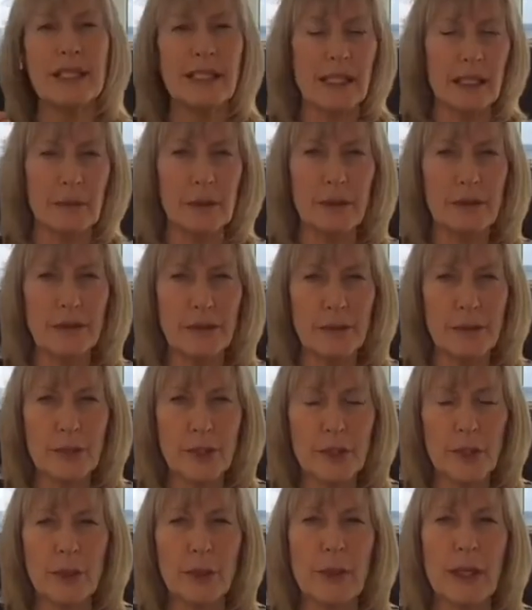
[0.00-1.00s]
coming from
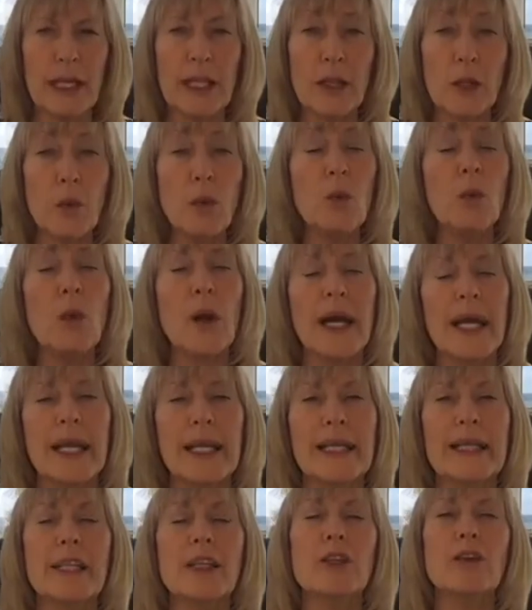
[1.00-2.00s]
you and the way
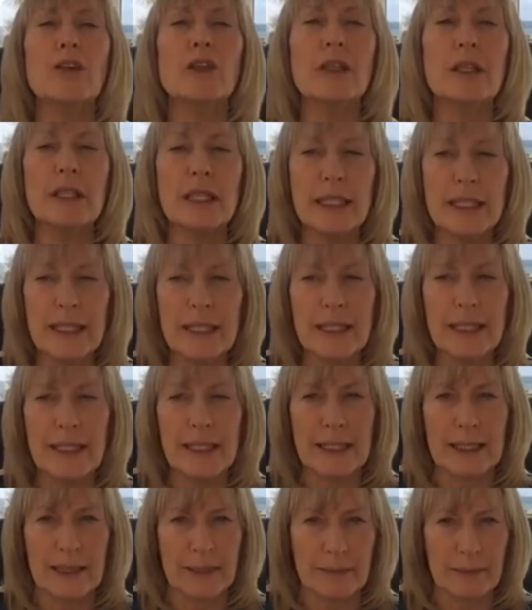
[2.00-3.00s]
that you're thinking.